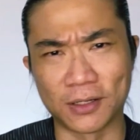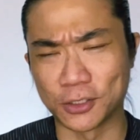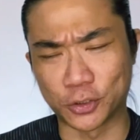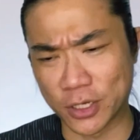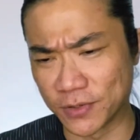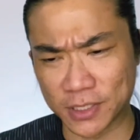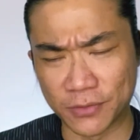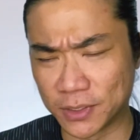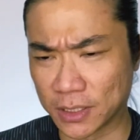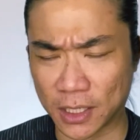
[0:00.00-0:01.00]
travels
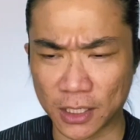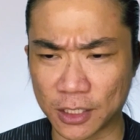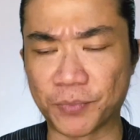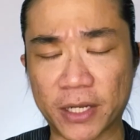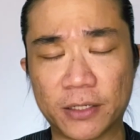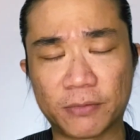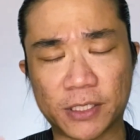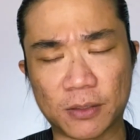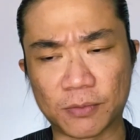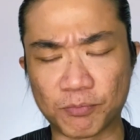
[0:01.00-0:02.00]
under the cup, and then
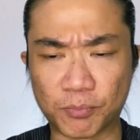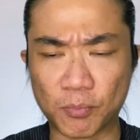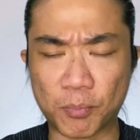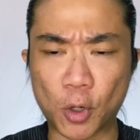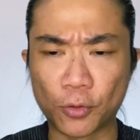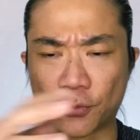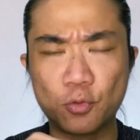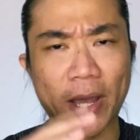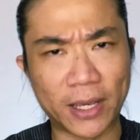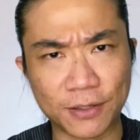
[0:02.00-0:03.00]
there's a ball
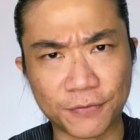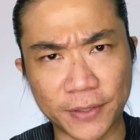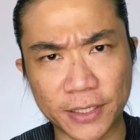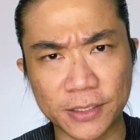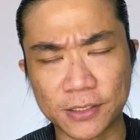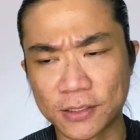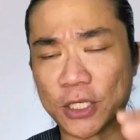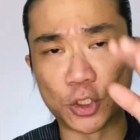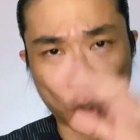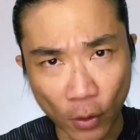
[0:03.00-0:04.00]
through hand phase
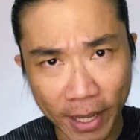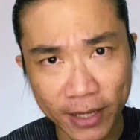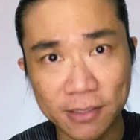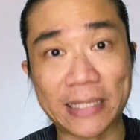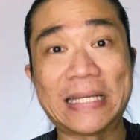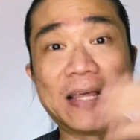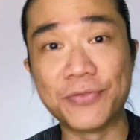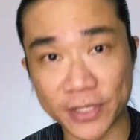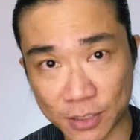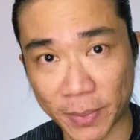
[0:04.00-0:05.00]
in your hands and
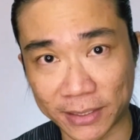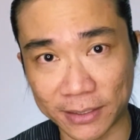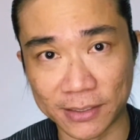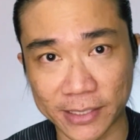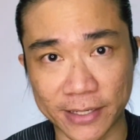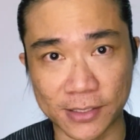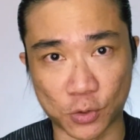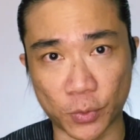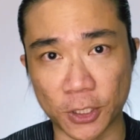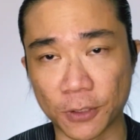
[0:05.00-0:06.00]
in the spectator's hands
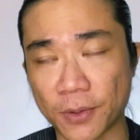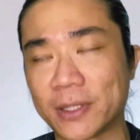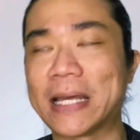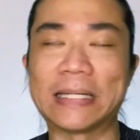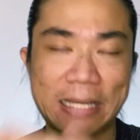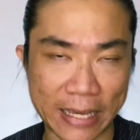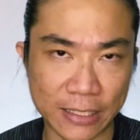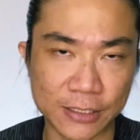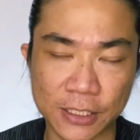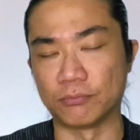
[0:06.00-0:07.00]
as well. And then at the
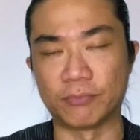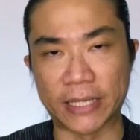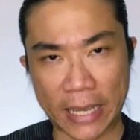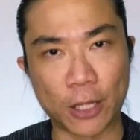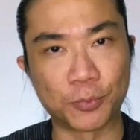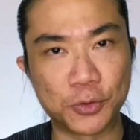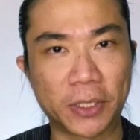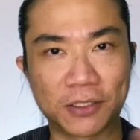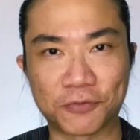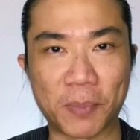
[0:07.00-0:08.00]
end, they help you
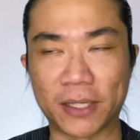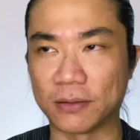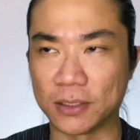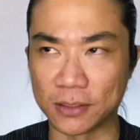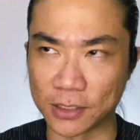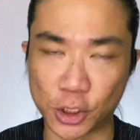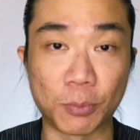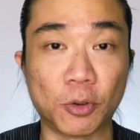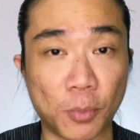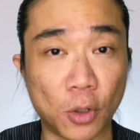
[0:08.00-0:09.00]
kind of make the
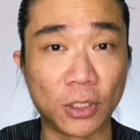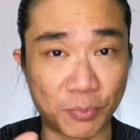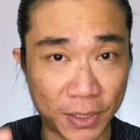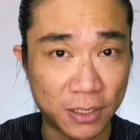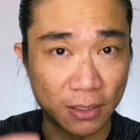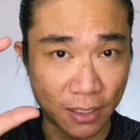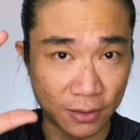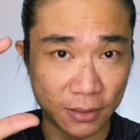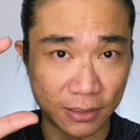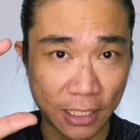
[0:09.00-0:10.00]
jumbo ball appear
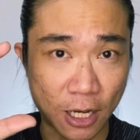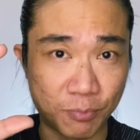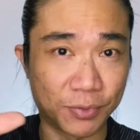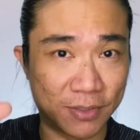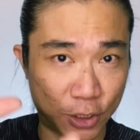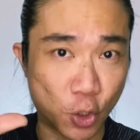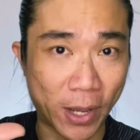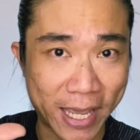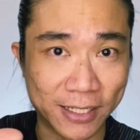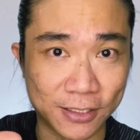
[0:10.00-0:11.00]
under the cup in your
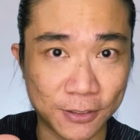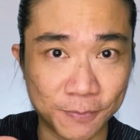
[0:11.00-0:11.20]
hand.